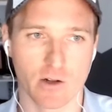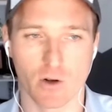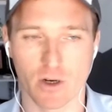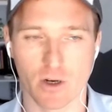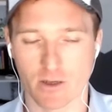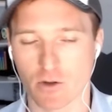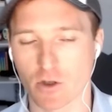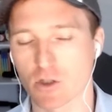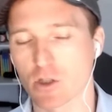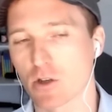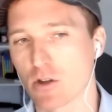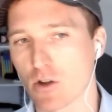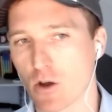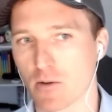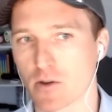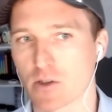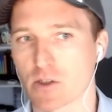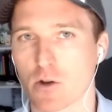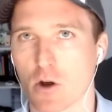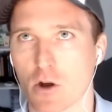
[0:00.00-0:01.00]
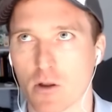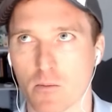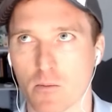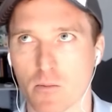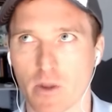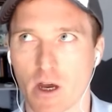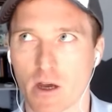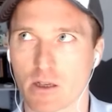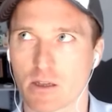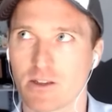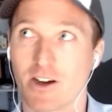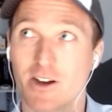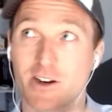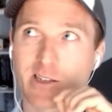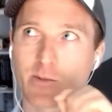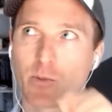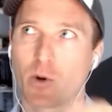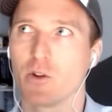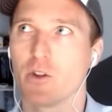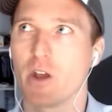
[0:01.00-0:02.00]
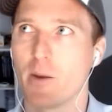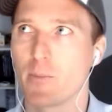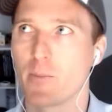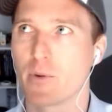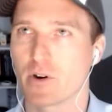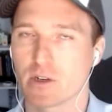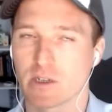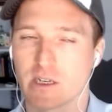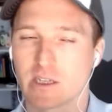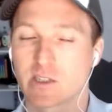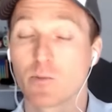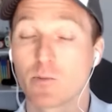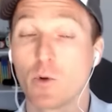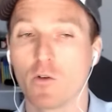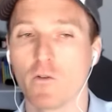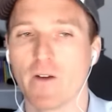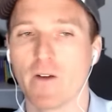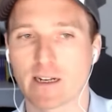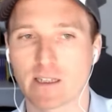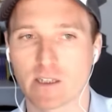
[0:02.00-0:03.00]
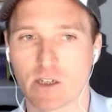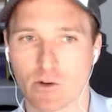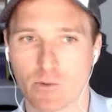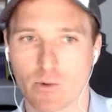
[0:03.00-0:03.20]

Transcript: Or not so not, it's not, not not a small number, like a small vector.